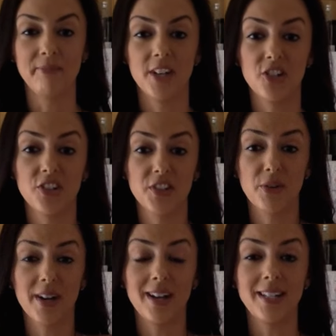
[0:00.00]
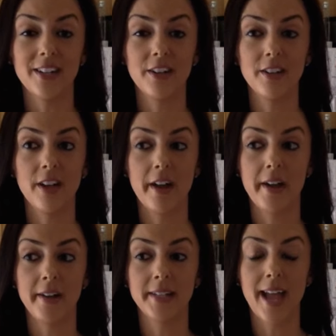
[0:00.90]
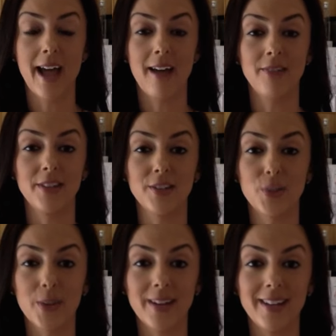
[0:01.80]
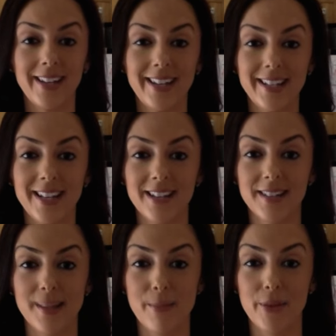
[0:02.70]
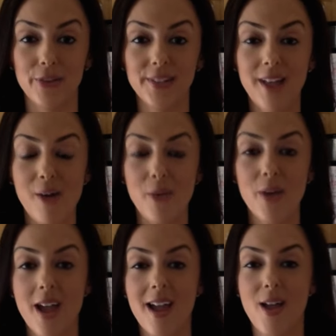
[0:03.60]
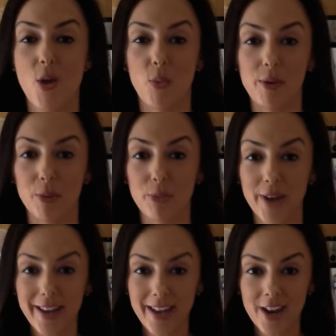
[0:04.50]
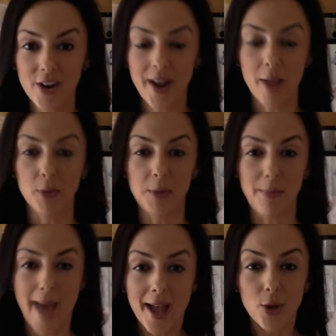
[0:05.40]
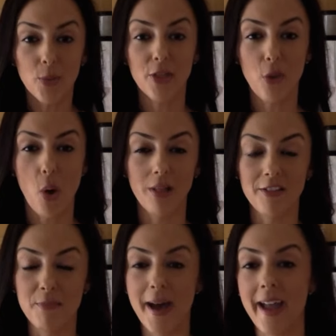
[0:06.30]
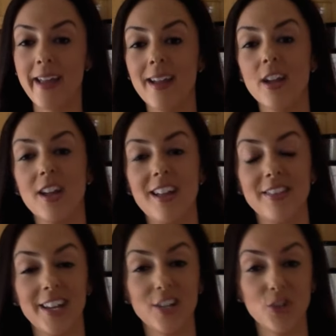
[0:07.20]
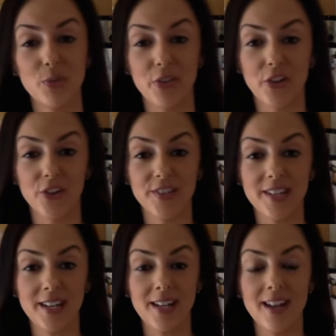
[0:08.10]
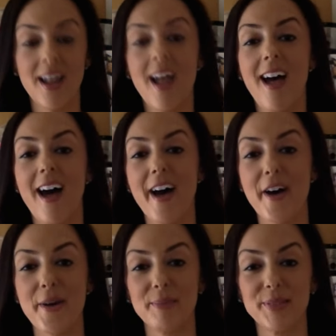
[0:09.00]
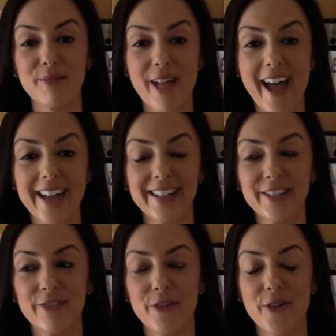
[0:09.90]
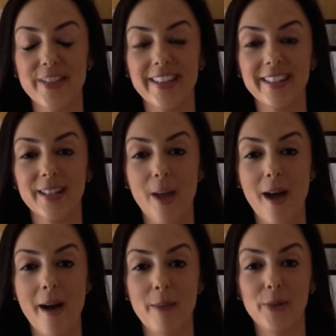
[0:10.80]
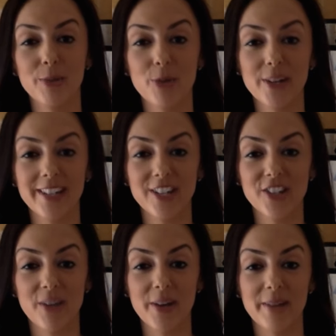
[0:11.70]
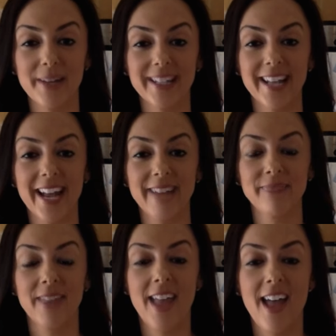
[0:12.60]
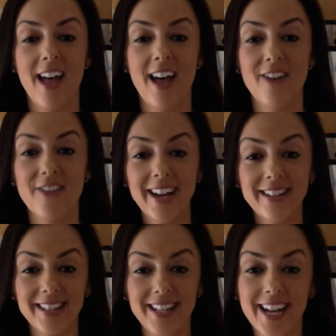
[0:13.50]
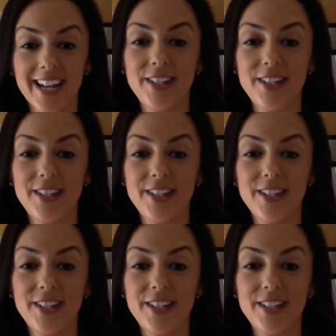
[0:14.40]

It's just a great idea to have, and it's quick, easy, and simple. So we will break here, and I will be back with all of my In the Kitchen with Kirstie supplies for this pulled pork dish that we're going to make today. All right, see you guys